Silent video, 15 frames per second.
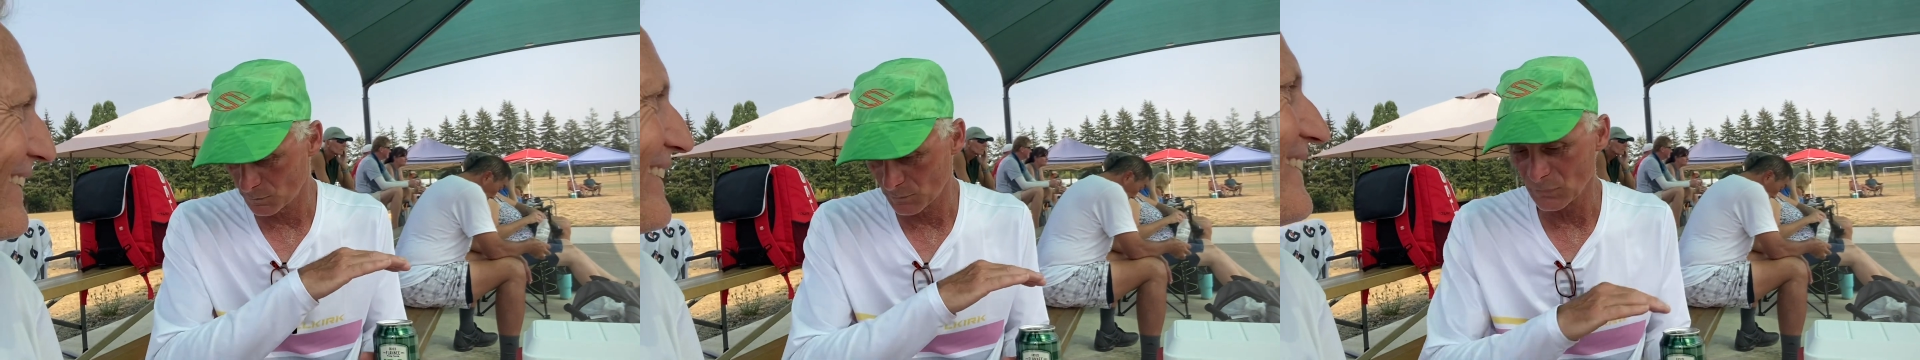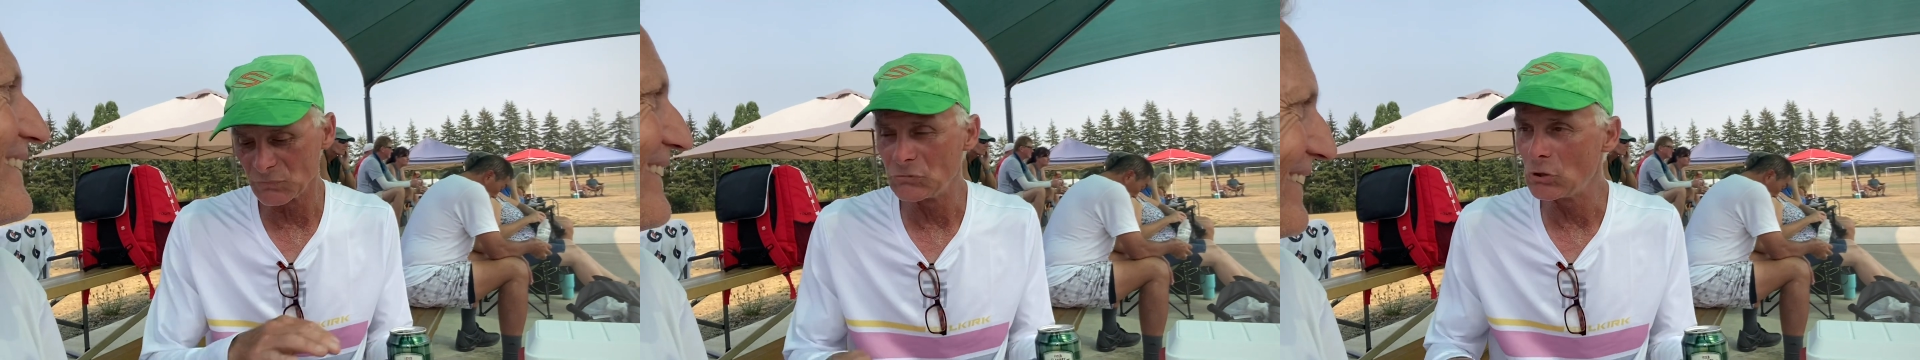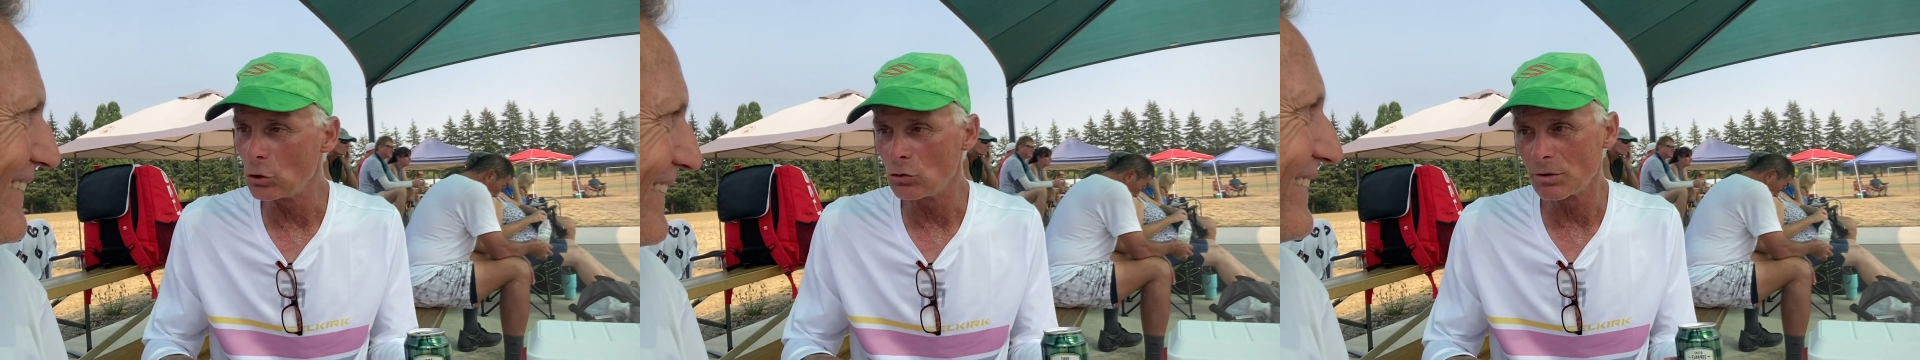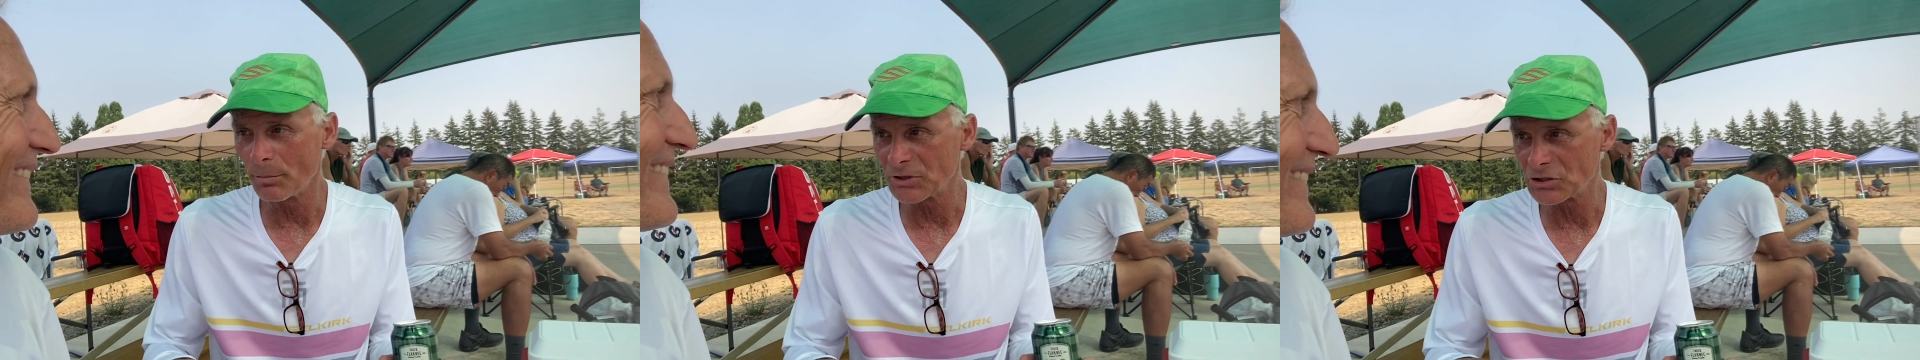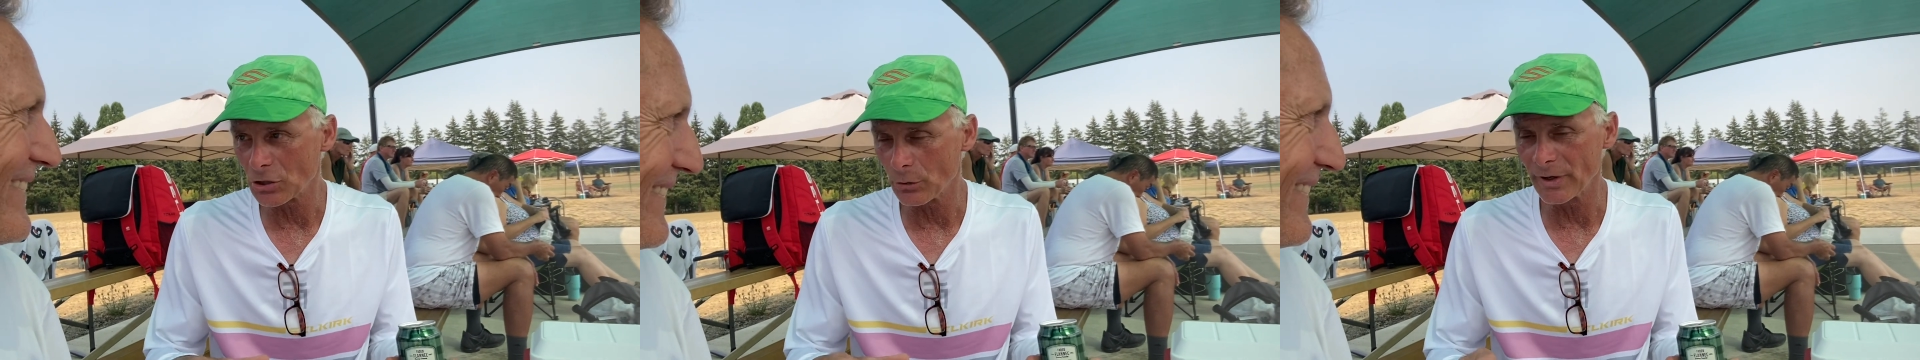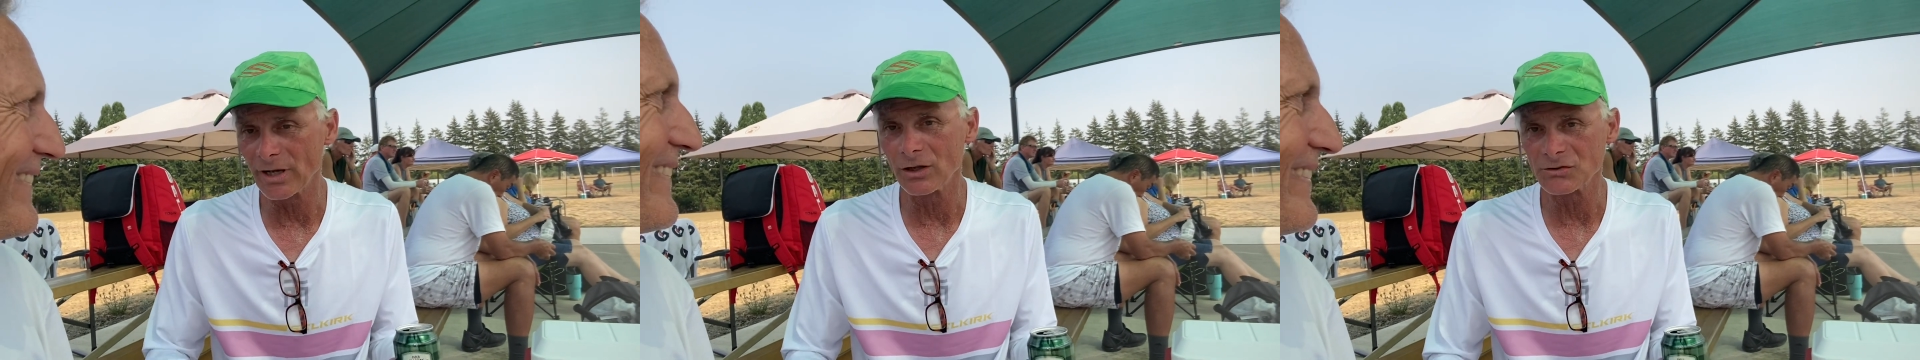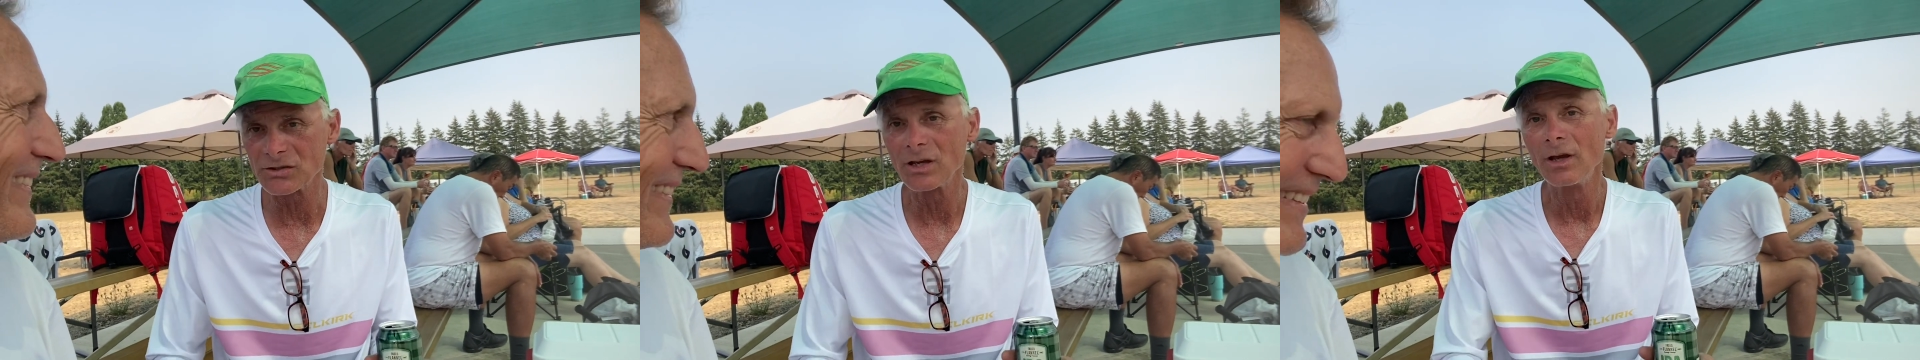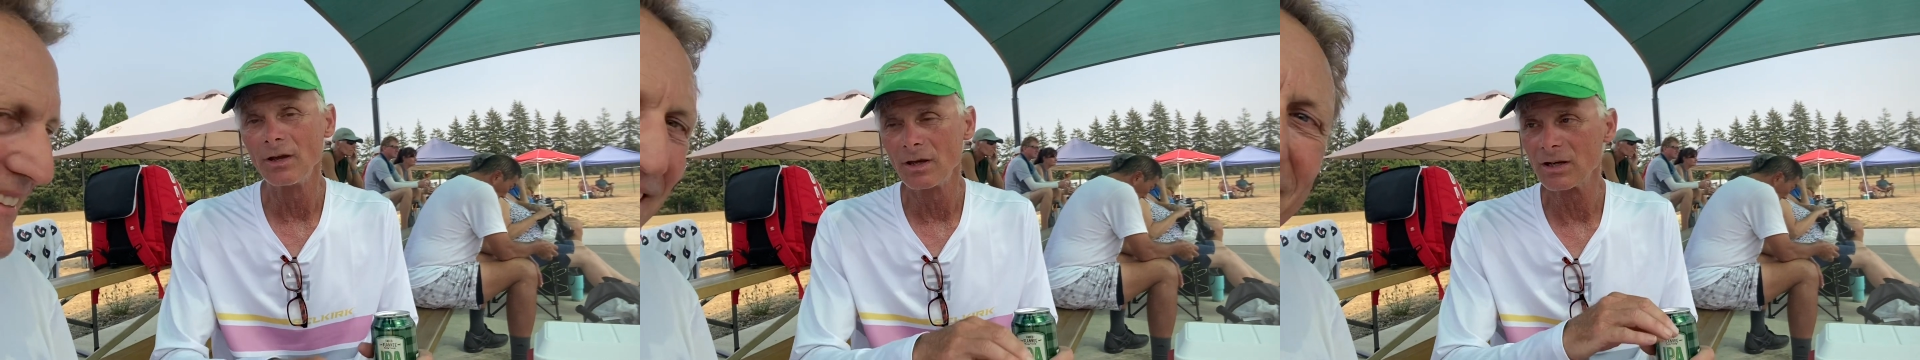Knew the materials,
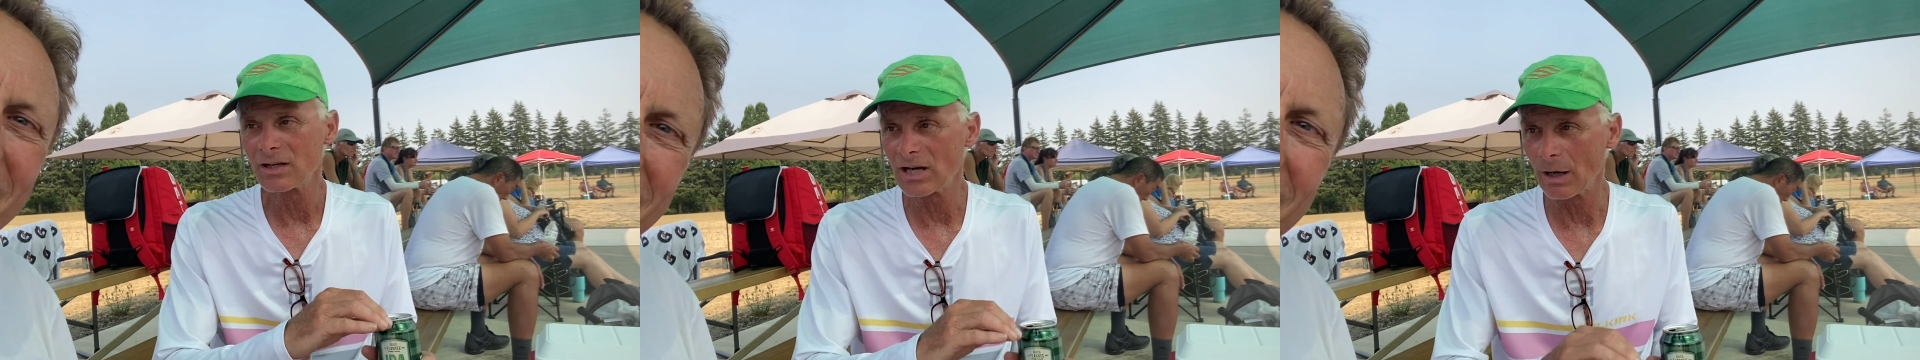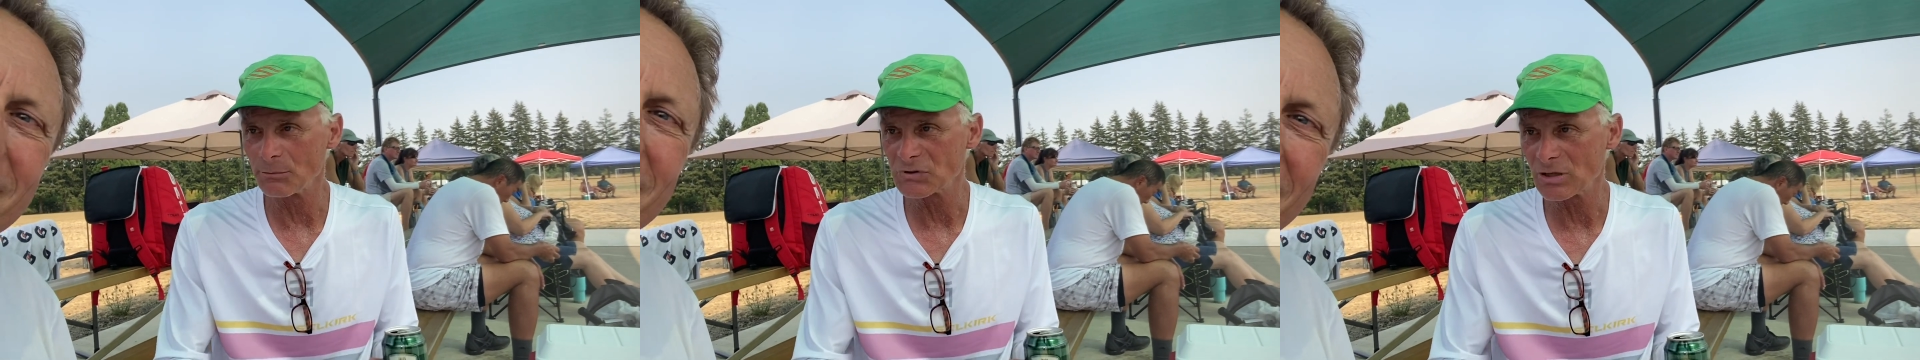comes